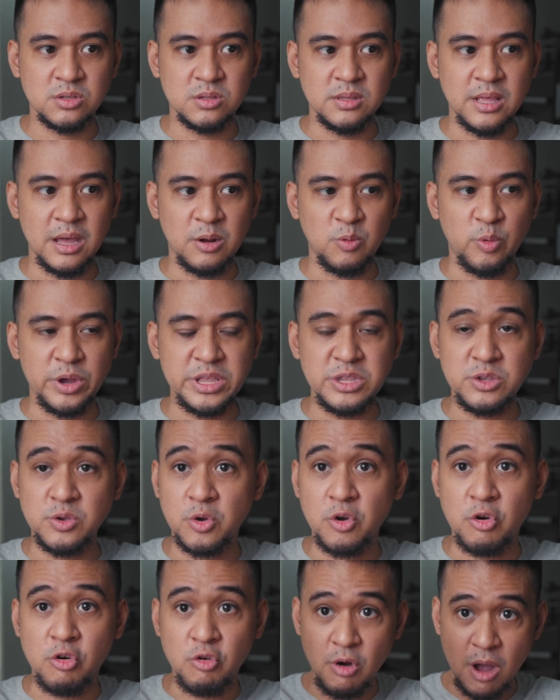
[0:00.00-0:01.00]
that when
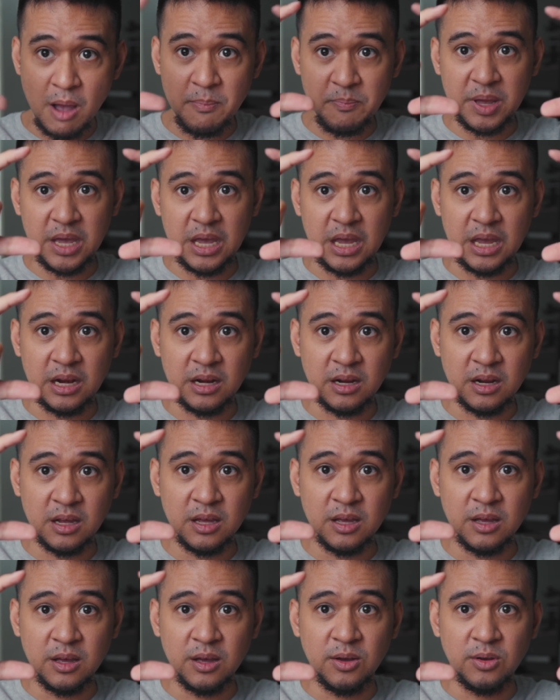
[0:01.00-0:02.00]
you crop in,
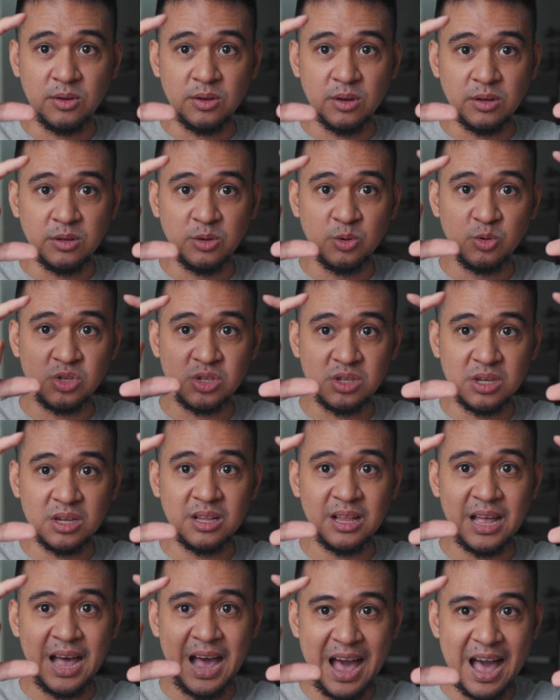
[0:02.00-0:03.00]
you
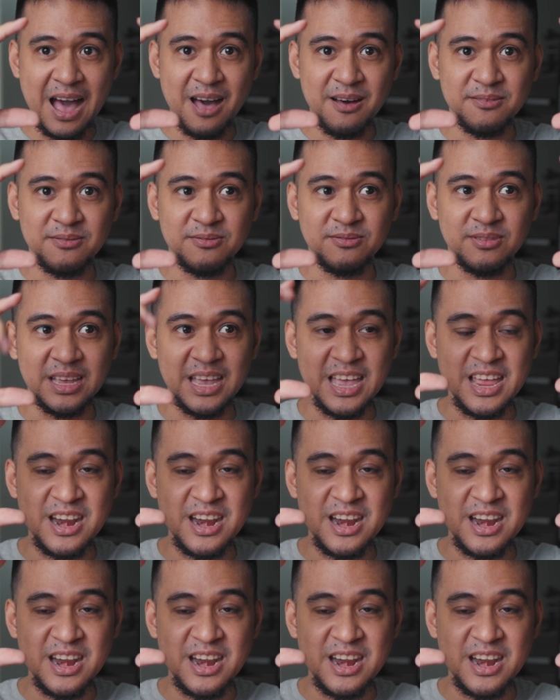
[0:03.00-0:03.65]
still have